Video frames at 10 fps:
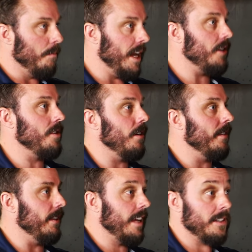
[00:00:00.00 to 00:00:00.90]
Make
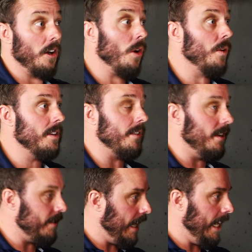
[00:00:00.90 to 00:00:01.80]
sure that that always
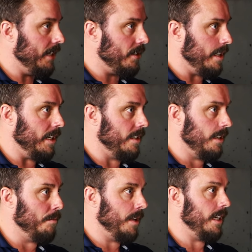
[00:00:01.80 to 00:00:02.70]
says
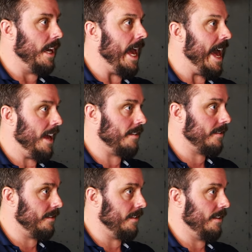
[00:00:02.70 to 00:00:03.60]

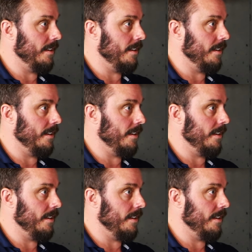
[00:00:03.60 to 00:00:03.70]
HTTPS.